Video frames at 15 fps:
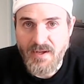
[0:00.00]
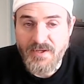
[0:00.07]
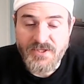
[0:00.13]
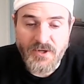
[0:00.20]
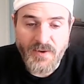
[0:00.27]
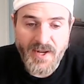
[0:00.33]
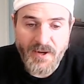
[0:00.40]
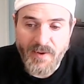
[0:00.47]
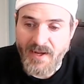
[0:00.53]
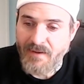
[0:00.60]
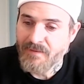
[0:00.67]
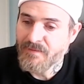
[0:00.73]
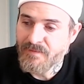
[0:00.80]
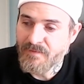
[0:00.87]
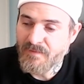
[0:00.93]
So anyway,
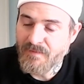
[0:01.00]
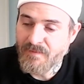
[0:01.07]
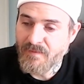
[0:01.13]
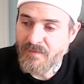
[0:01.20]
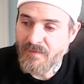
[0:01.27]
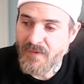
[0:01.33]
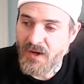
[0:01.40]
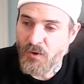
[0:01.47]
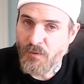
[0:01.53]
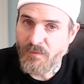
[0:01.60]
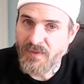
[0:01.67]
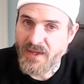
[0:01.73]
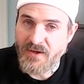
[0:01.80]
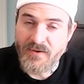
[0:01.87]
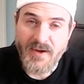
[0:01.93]

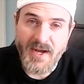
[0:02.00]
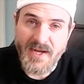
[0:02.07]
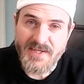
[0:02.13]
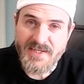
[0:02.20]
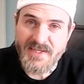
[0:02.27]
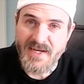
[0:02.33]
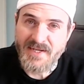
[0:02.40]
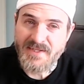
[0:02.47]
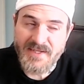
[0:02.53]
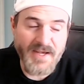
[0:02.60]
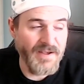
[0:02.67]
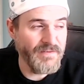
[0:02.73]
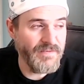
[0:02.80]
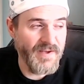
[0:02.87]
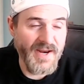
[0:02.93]
hope that you guys stay
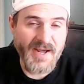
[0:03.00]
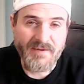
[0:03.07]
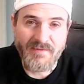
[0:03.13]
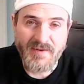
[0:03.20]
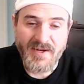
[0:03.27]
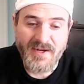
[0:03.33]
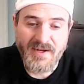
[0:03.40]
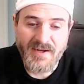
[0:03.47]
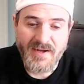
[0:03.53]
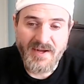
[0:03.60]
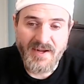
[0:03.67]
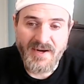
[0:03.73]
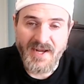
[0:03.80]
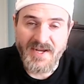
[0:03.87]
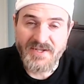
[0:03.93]
safe and have
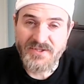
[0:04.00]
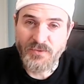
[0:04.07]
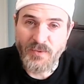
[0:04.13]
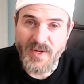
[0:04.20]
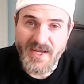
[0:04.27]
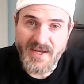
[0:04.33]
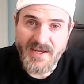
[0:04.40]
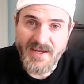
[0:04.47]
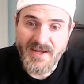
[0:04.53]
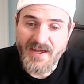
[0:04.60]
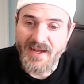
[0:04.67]
a nice week,